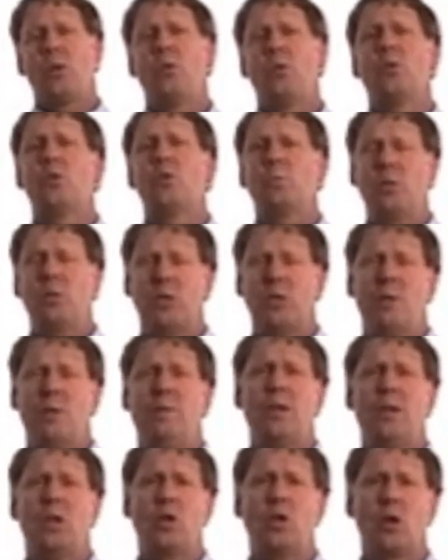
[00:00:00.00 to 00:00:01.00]

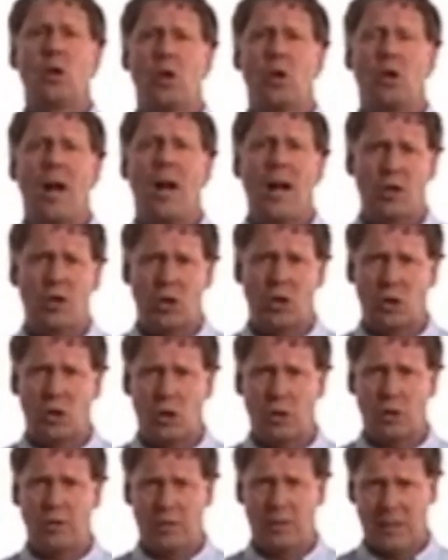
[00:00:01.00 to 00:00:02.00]
specific
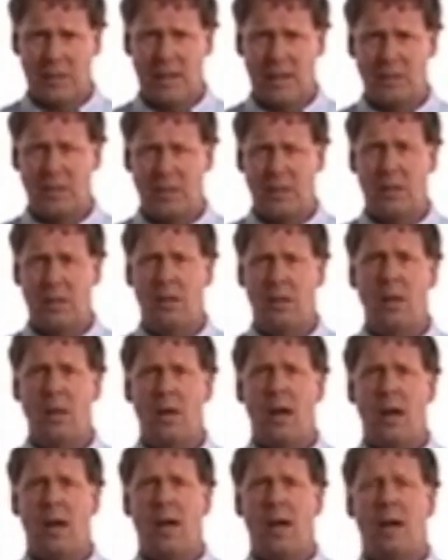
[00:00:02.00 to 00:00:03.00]
neurological testing
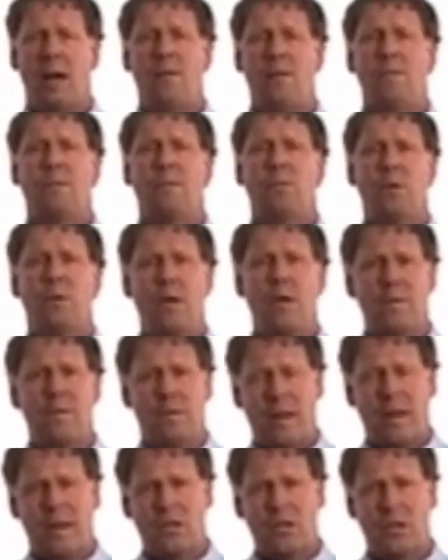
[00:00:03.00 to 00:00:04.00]
of
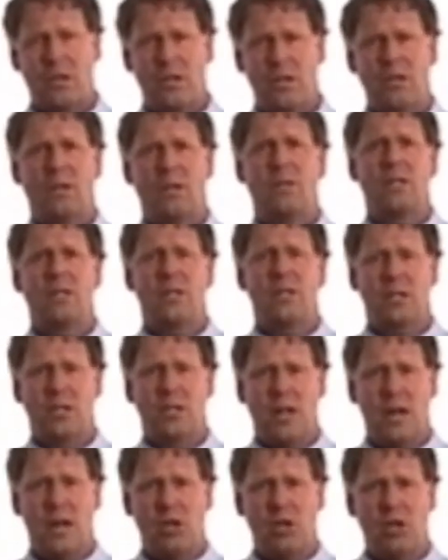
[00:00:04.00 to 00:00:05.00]
reflexes, of
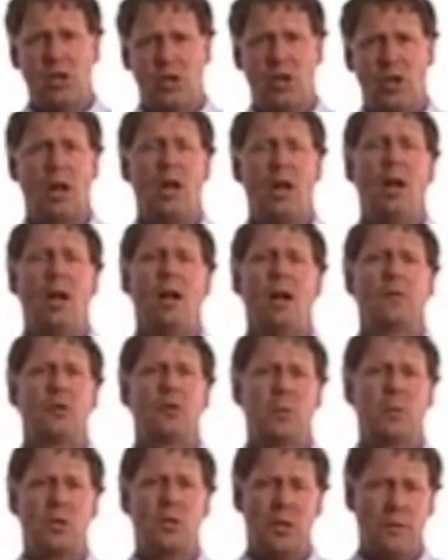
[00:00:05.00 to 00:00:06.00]
sensation, of
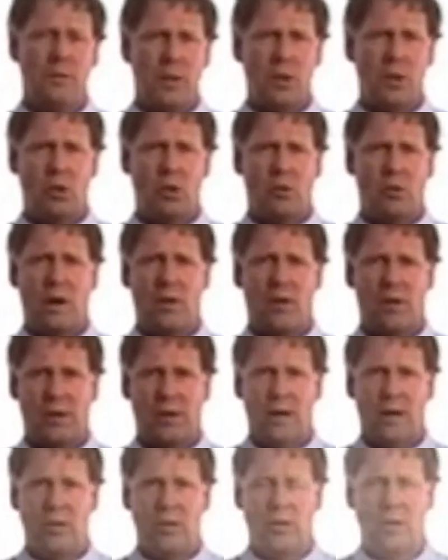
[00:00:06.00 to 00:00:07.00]
specific strength
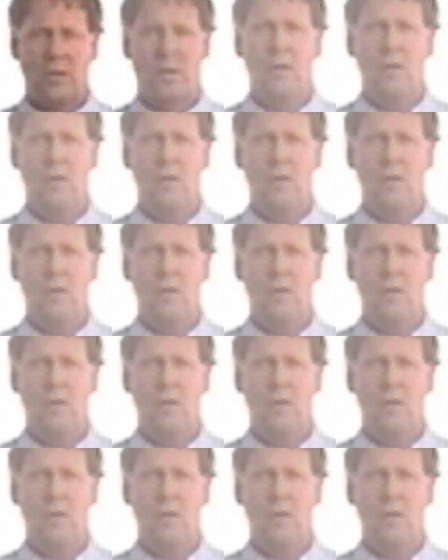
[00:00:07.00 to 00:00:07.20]
testing